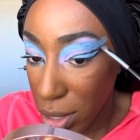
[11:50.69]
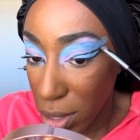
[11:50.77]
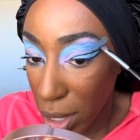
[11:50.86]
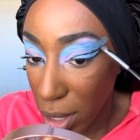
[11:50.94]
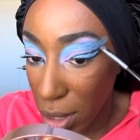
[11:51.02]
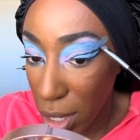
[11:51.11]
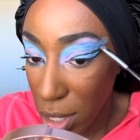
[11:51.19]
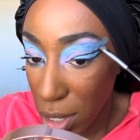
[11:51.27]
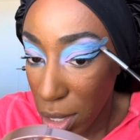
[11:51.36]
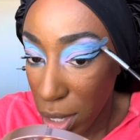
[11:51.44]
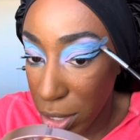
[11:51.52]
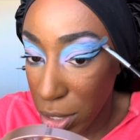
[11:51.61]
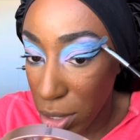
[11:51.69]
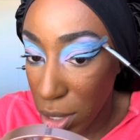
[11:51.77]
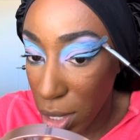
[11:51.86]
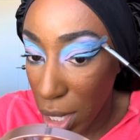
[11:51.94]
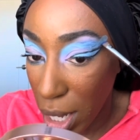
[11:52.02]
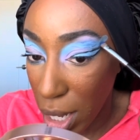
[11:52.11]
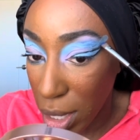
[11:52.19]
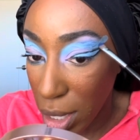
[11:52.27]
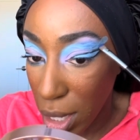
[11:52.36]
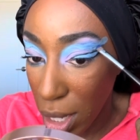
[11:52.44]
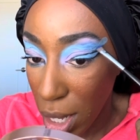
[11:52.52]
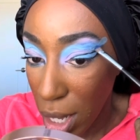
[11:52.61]
Like, they just understand
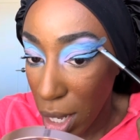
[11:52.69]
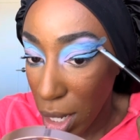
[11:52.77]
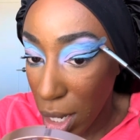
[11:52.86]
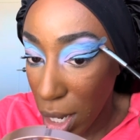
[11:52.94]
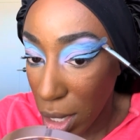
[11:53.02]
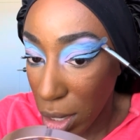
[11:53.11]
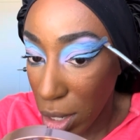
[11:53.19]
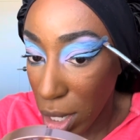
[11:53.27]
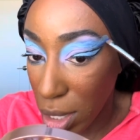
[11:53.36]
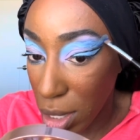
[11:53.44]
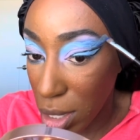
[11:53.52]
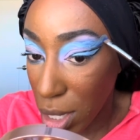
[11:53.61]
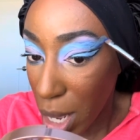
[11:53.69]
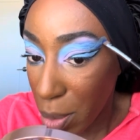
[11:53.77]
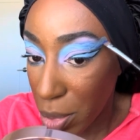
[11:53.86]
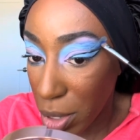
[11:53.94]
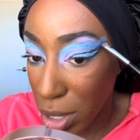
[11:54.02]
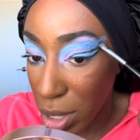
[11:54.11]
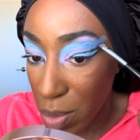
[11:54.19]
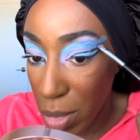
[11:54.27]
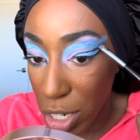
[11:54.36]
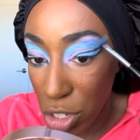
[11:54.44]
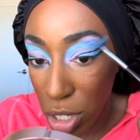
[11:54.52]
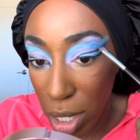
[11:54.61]
color and depth and
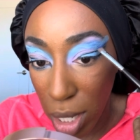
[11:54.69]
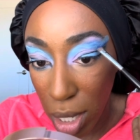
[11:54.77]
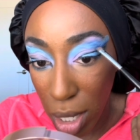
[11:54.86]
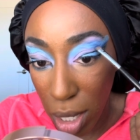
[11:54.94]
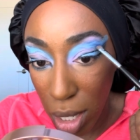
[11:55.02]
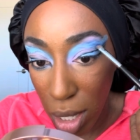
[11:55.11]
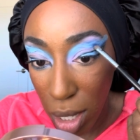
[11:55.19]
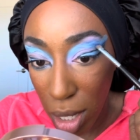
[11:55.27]
dimension and